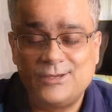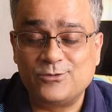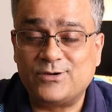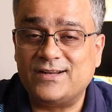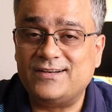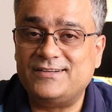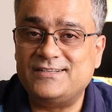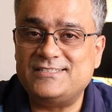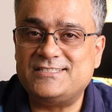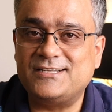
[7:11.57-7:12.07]
You
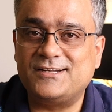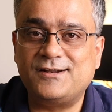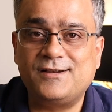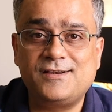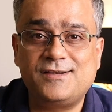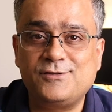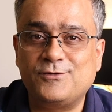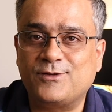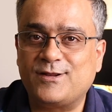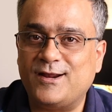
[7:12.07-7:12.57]
can
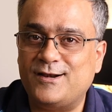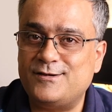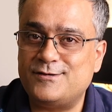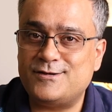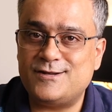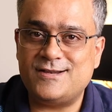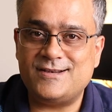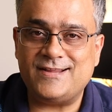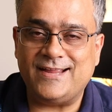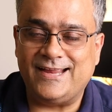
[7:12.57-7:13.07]
regenerate your
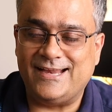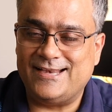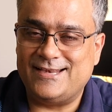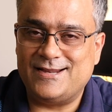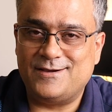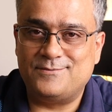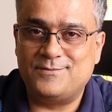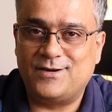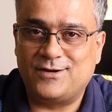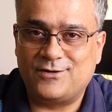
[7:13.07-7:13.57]
content n
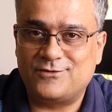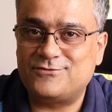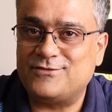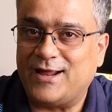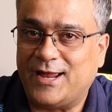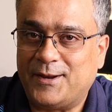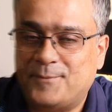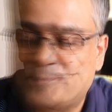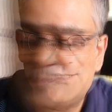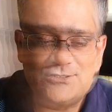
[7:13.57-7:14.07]
number of
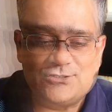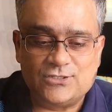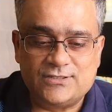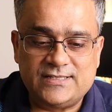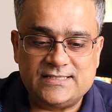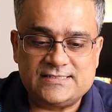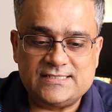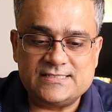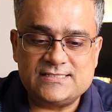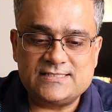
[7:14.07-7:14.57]
times. So
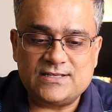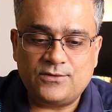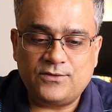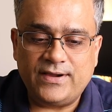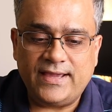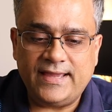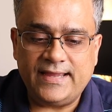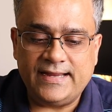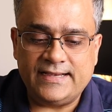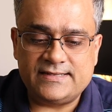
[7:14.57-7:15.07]
this is the
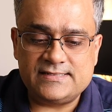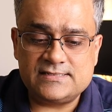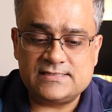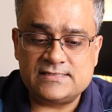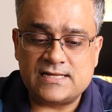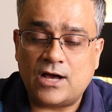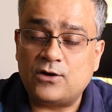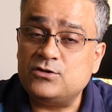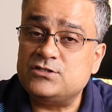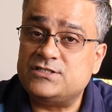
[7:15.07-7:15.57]
way it's
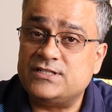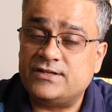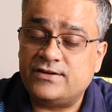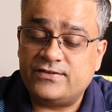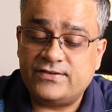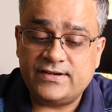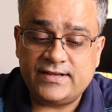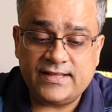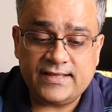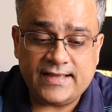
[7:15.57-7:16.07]
now
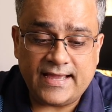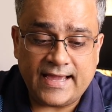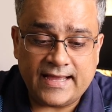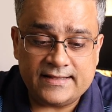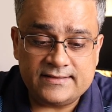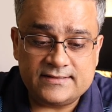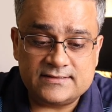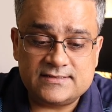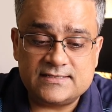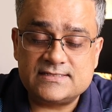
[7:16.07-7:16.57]
generating,
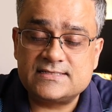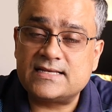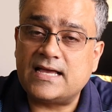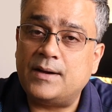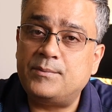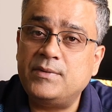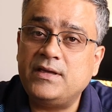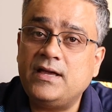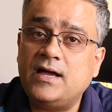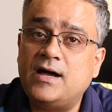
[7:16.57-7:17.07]
and this is
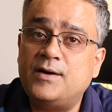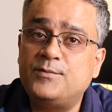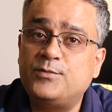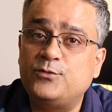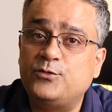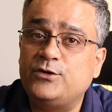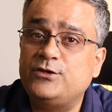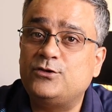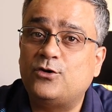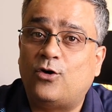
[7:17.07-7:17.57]
coming up
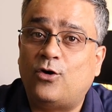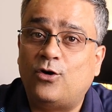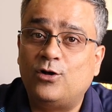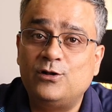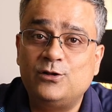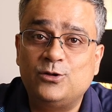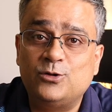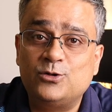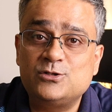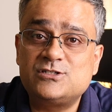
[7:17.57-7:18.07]
with all
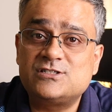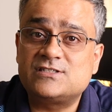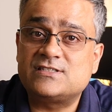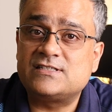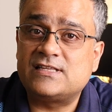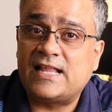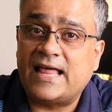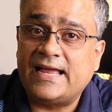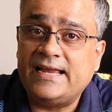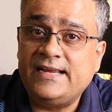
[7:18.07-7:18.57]
those
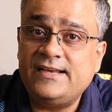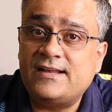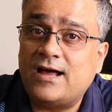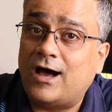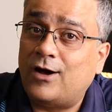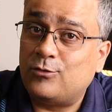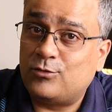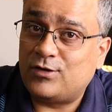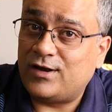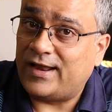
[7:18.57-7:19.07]
slide
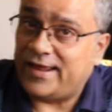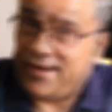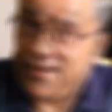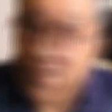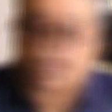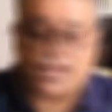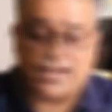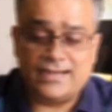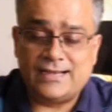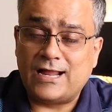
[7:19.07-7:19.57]
outline.
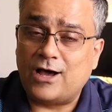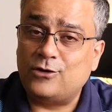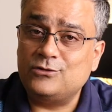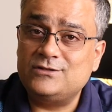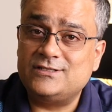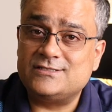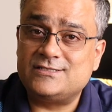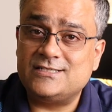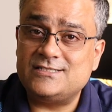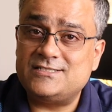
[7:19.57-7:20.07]
And now
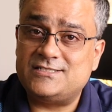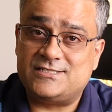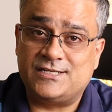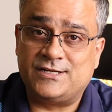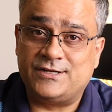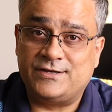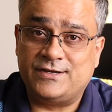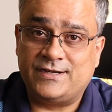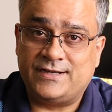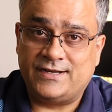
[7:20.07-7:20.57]
this is
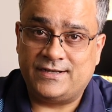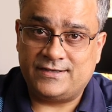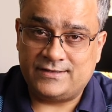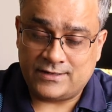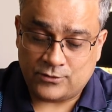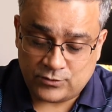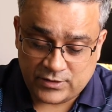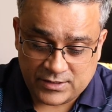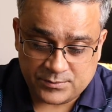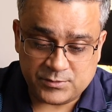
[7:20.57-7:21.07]
generated.
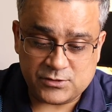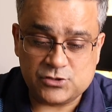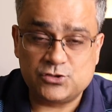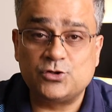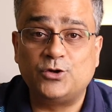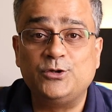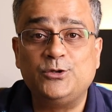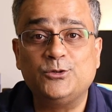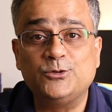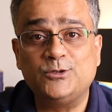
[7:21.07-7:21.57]
Now let me
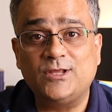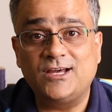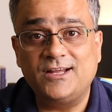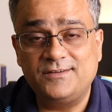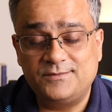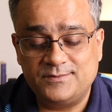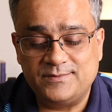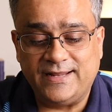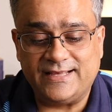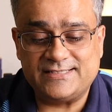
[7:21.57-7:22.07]
show you the
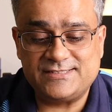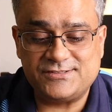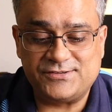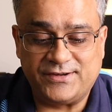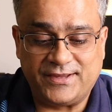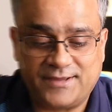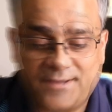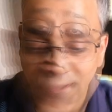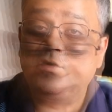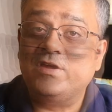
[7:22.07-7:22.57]
next
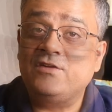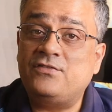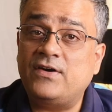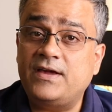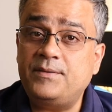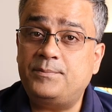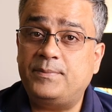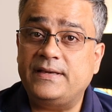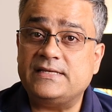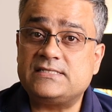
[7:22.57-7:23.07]
trick. If
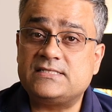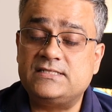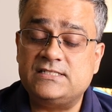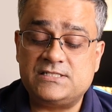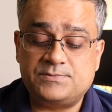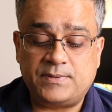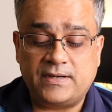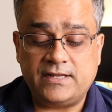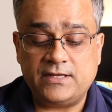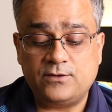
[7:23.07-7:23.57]
I paste this
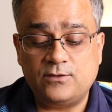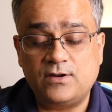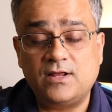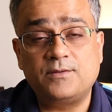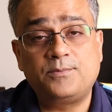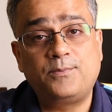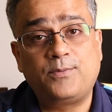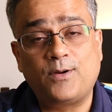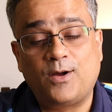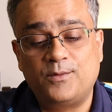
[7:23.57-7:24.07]
particular
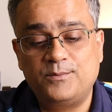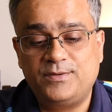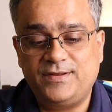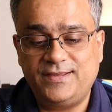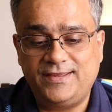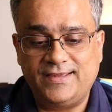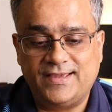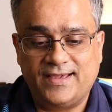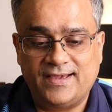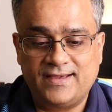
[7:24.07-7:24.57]
prompt
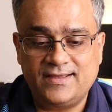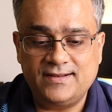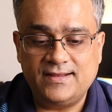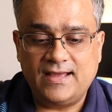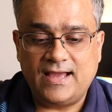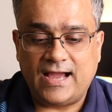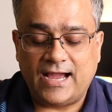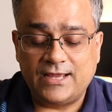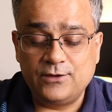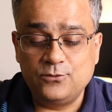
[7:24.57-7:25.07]
here,
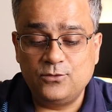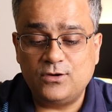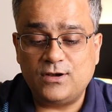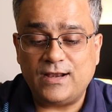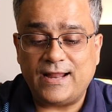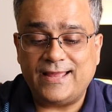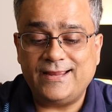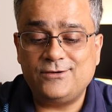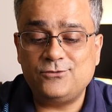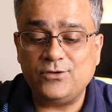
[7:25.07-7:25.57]
I would
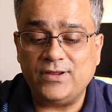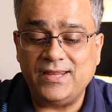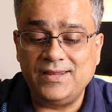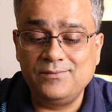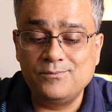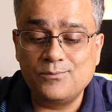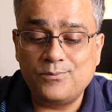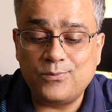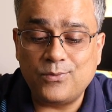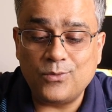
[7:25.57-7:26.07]
like to
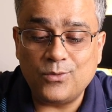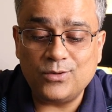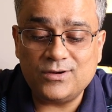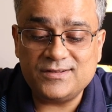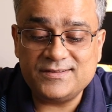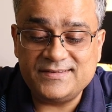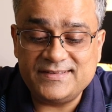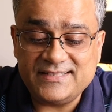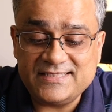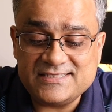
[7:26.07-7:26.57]

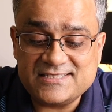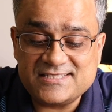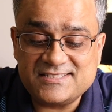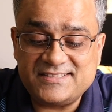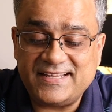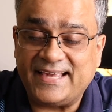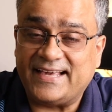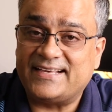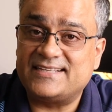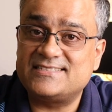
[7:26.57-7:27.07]
import these
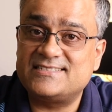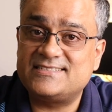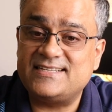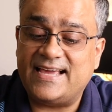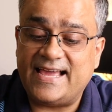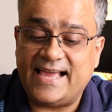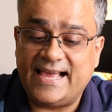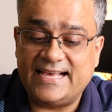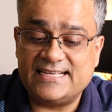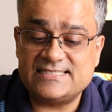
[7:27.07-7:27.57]
text
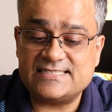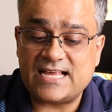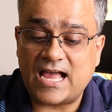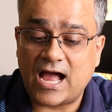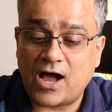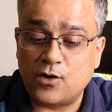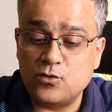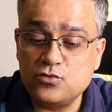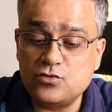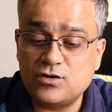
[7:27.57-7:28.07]
as
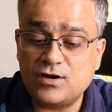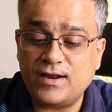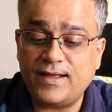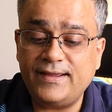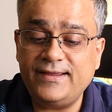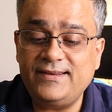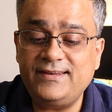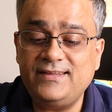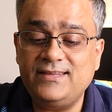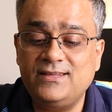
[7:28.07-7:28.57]

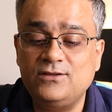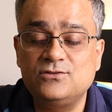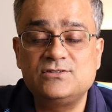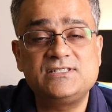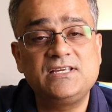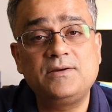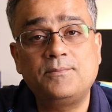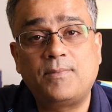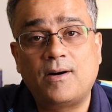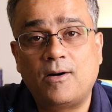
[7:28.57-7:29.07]
outline
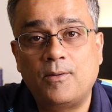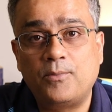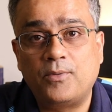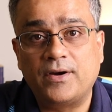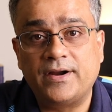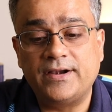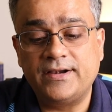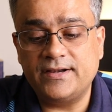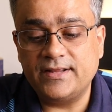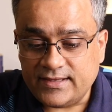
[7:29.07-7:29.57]
using
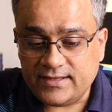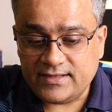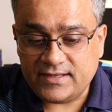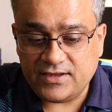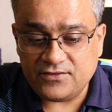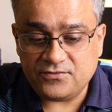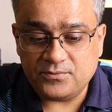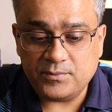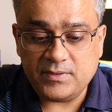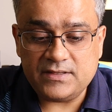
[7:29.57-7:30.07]
PowerPoint.
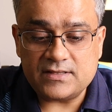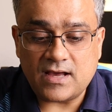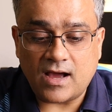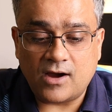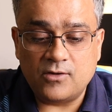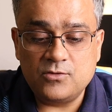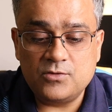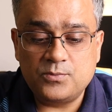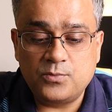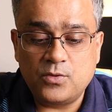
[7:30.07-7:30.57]
Give me the
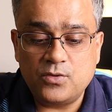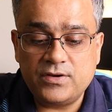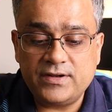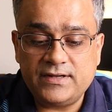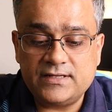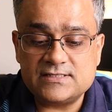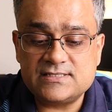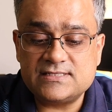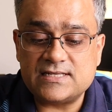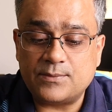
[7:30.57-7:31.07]
output
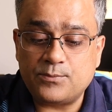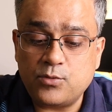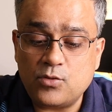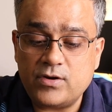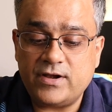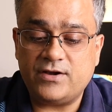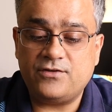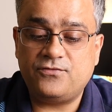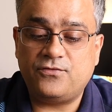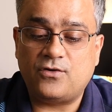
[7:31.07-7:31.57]
in a
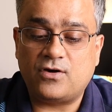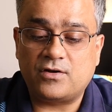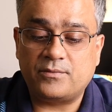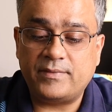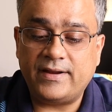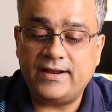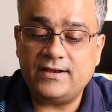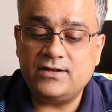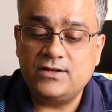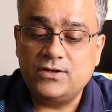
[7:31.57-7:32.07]
supported
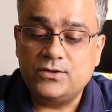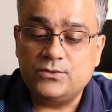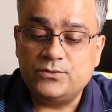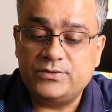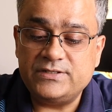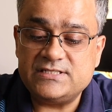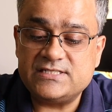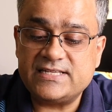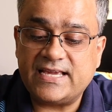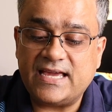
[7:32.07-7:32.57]
format,
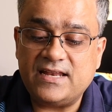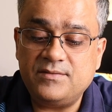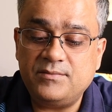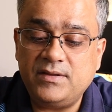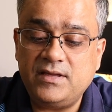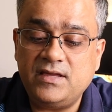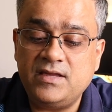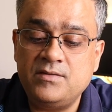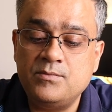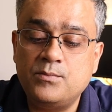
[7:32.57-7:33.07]
which can
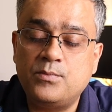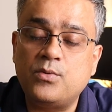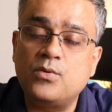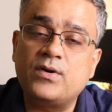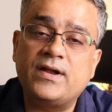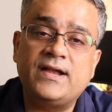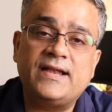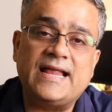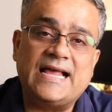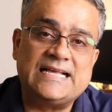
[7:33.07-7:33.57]
be
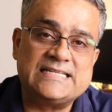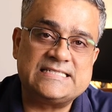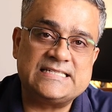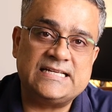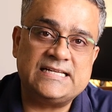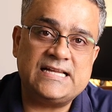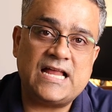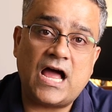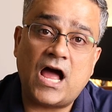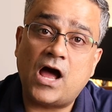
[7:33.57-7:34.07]
imported as
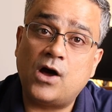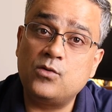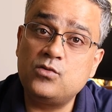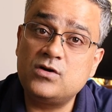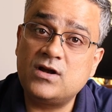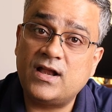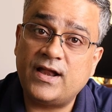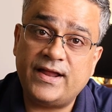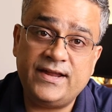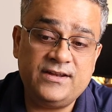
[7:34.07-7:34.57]
an
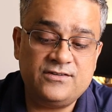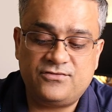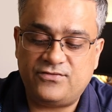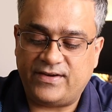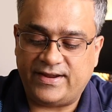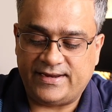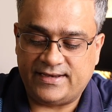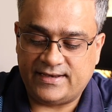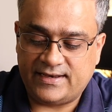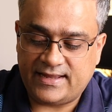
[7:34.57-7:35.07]
outline
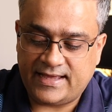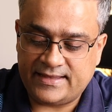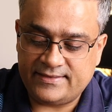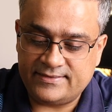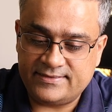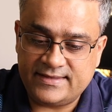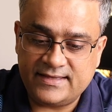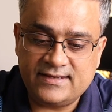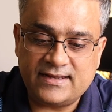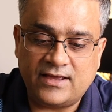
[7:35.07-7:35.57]
file, and
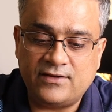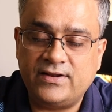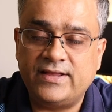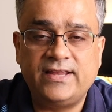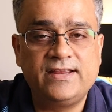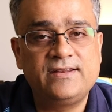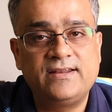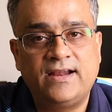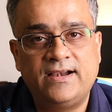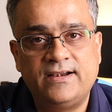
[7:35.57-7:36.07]
then I'll
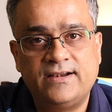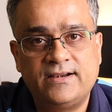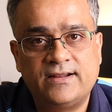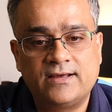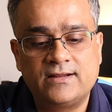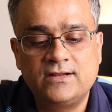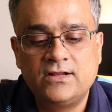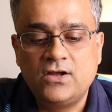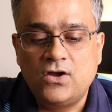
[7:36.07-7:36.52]
hit enter.